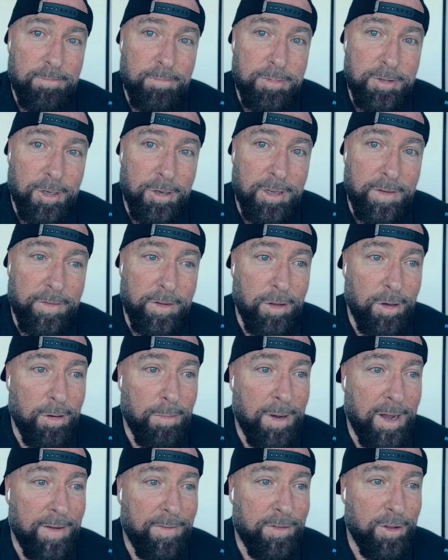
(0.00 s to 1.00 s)
so even though
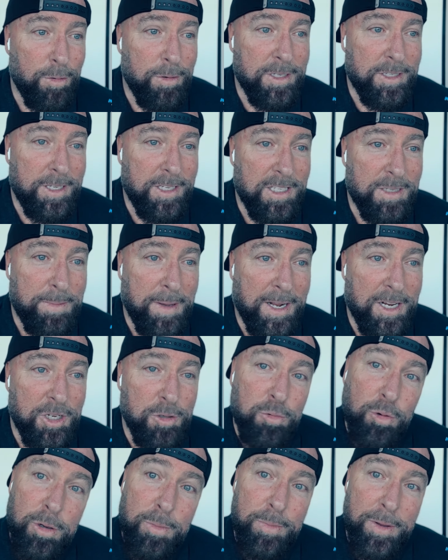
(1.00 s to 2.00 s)
my fluency in Spanish
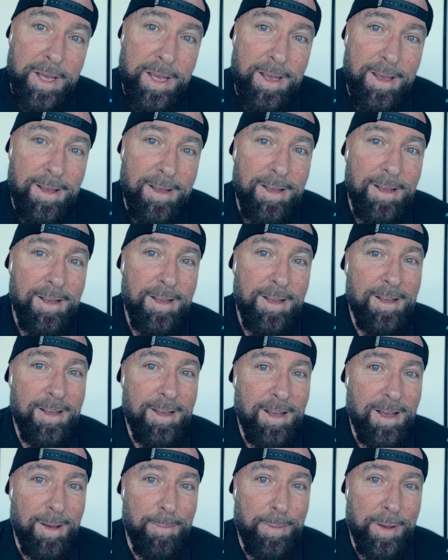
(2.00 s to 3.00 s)
would be
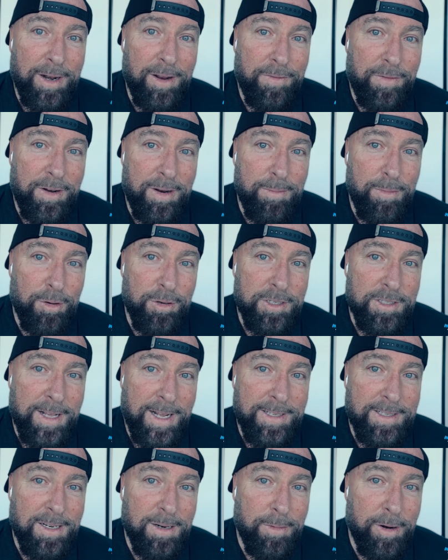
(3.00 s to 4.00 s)
a benefit in most
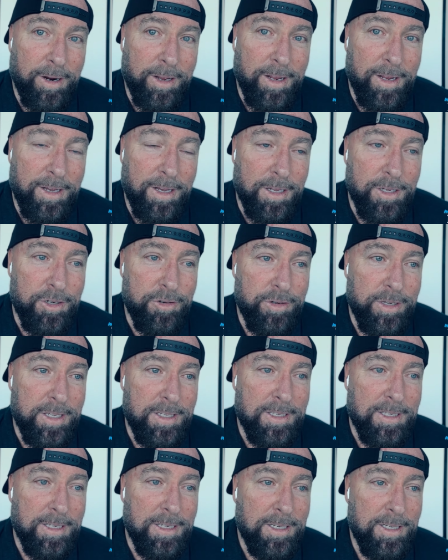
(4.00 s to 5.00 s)
Latin American
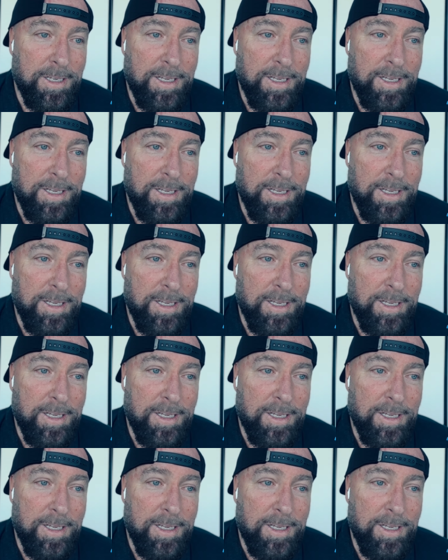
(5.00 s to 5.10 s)
countries,